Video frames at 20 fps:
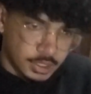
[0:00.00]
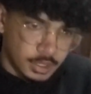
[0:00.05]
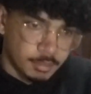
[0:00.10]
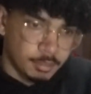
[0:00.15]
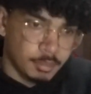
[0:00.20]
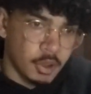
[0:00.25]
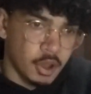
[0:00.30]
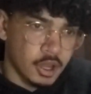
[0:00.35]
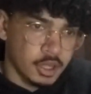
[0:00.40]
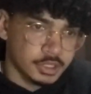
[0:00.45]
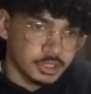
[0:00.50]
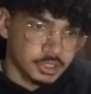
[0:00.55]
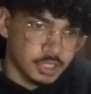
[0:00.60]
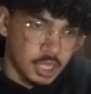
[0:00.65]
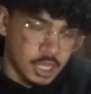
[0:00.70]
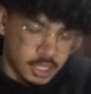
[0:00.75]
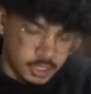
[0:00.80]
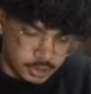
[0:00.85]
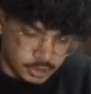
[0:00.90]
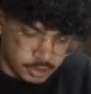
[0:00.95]
the box
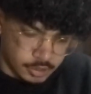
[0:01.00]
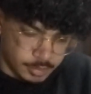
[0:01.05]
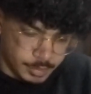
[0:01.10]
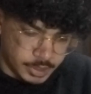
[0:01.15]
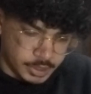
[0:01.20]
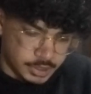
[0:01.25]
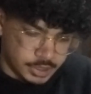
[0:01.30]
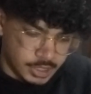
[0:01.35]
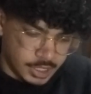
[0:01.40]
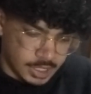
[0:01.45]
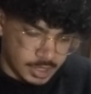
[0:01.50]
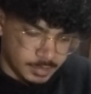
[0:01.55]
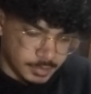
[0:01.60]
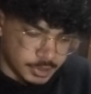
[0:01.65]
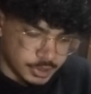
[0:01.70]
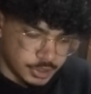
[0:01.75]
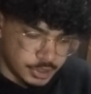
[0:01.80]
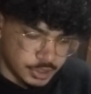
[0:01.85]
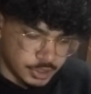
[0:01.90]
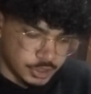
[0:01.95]
got a little bit
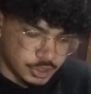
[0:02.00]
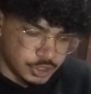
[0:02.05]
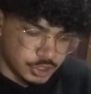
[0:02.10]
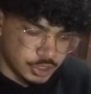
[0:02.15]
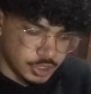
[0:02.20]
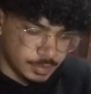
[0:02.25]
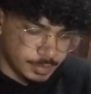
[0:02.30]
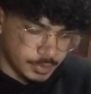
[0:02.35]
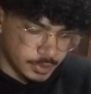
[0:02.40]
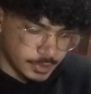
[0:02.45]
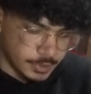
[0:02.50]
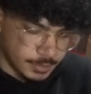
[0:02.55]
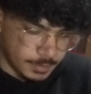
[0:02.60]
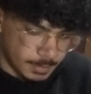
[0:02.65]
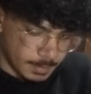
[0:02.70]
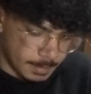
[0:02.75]
damaged in shipping.